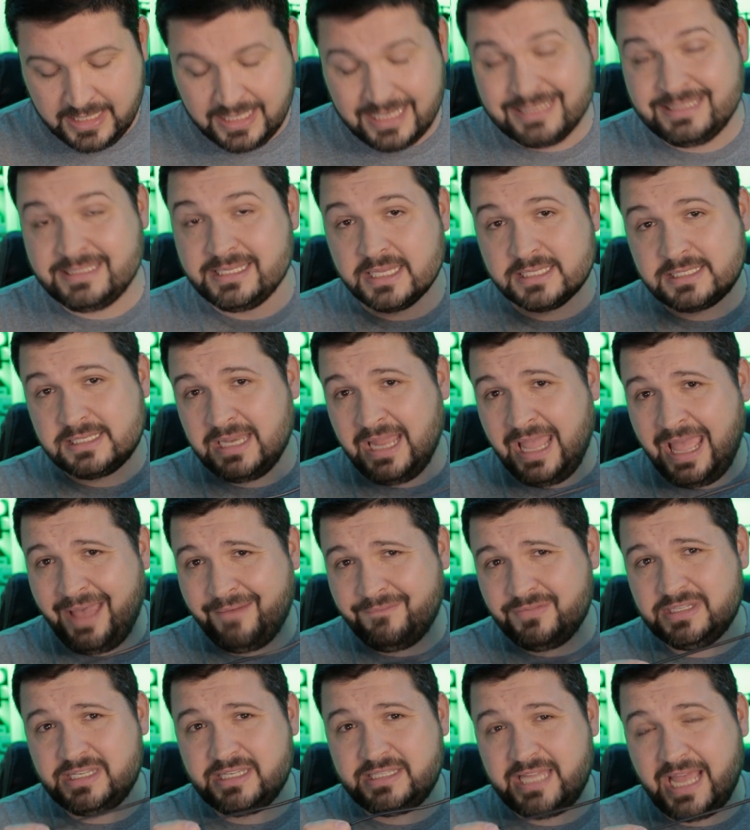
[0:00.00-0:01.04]
It doesn't
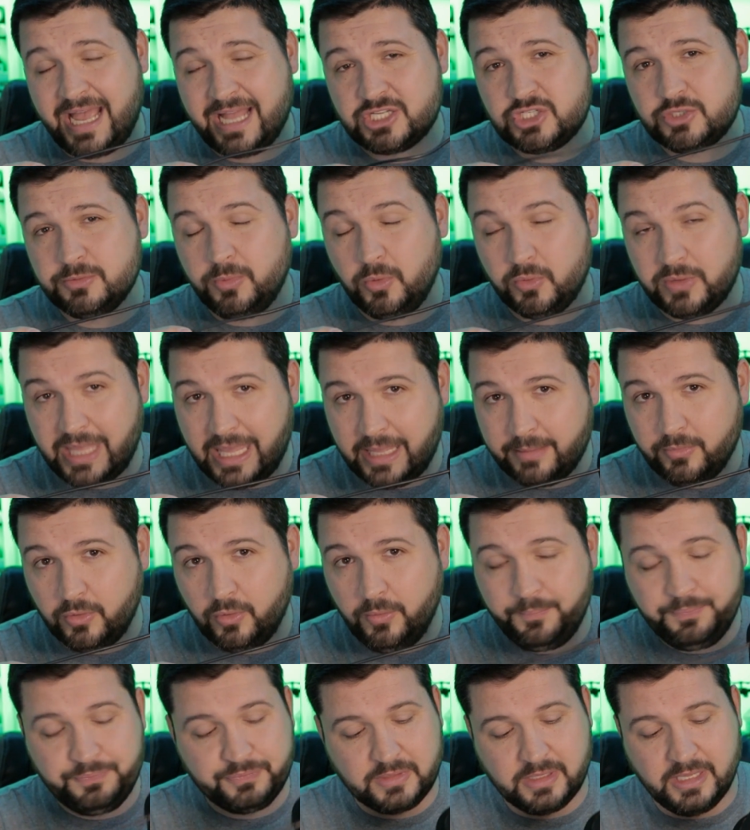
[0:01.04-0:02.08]
have a detachable
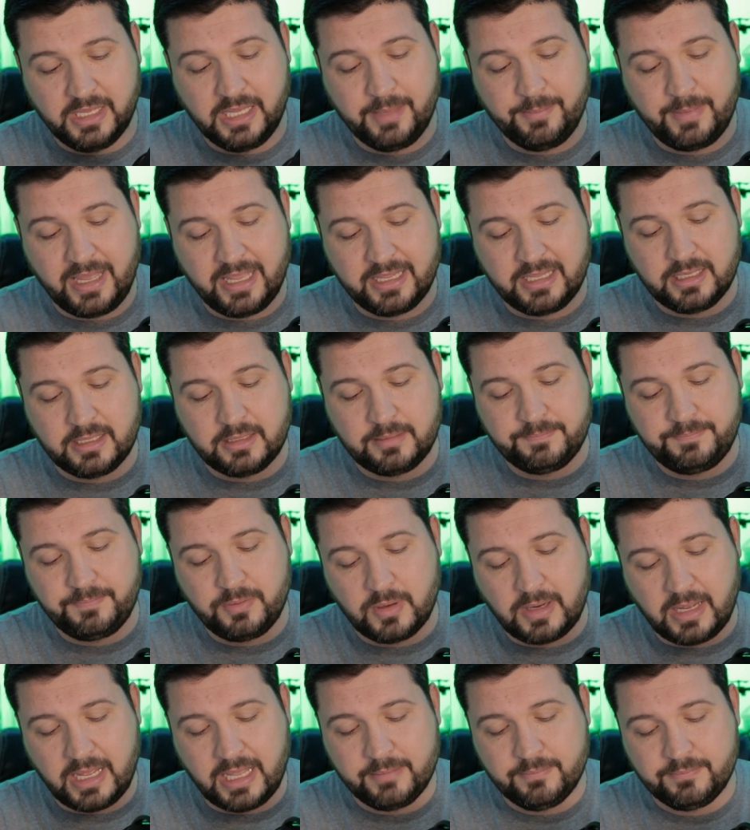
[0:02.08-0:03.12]
cable.
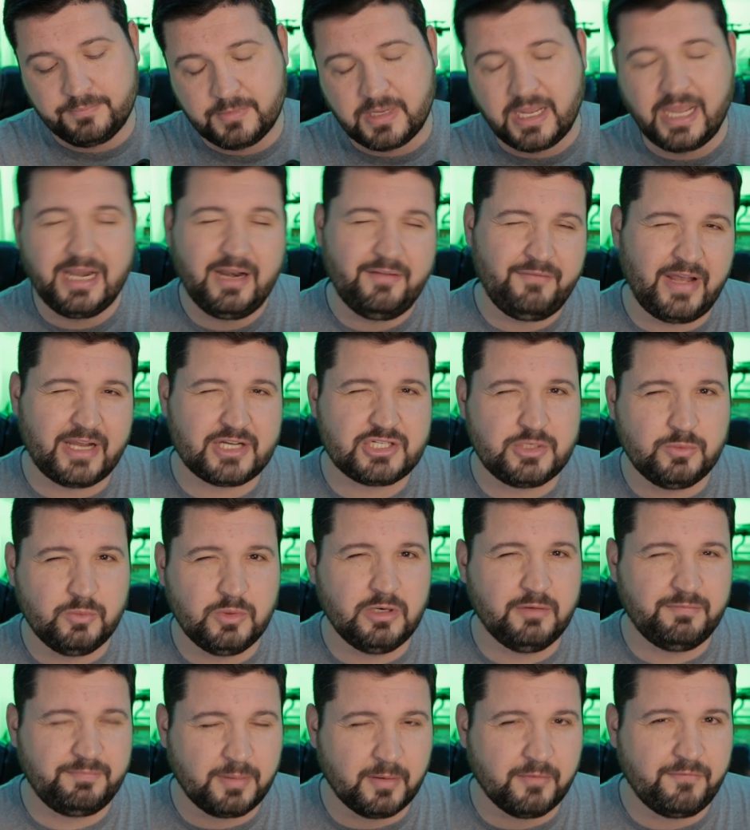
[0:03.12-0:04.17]
I kind of actually
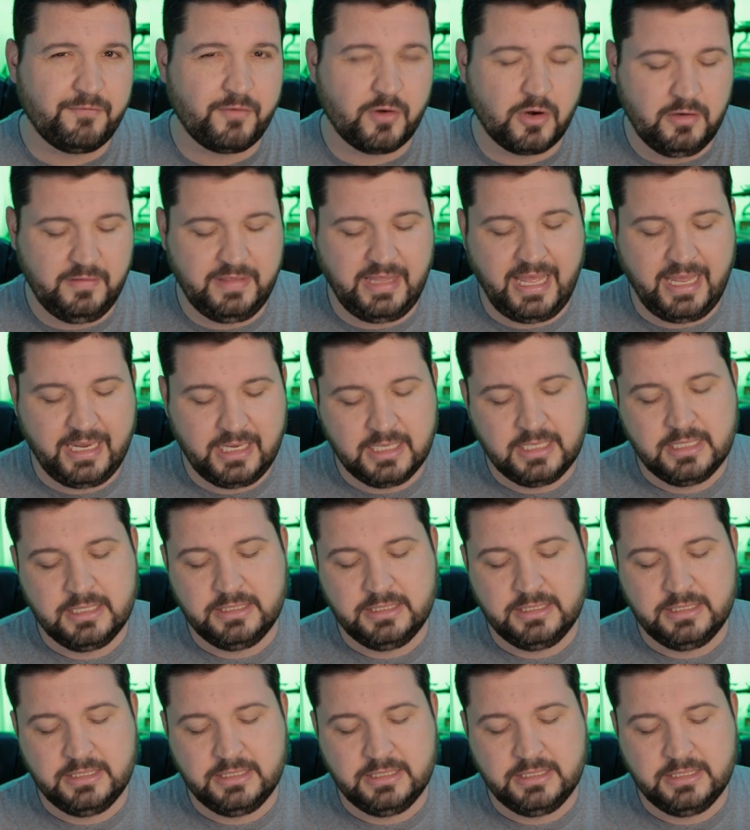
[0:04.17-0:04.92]
would have preferred that,